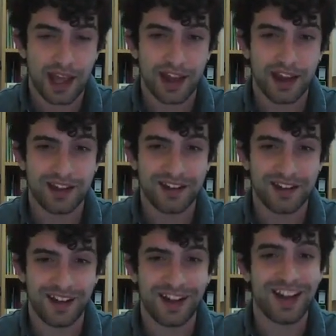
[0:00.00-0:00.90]

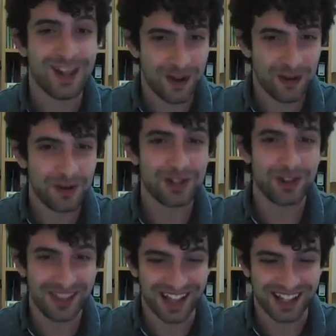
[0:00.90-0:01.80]
And I know what
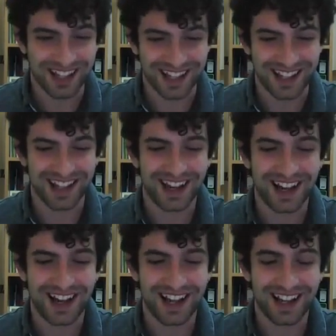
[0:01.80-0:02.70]
you're thinking,
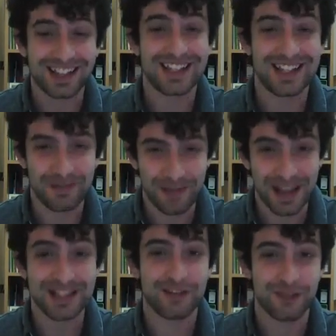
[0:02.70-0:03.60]
this is
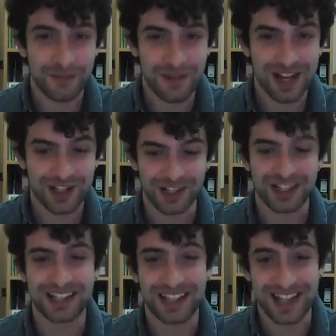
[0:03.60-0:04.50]
amazing
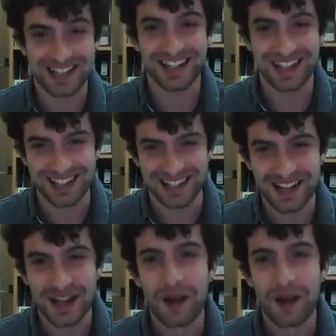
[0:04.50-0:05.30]
information. Yes, it is.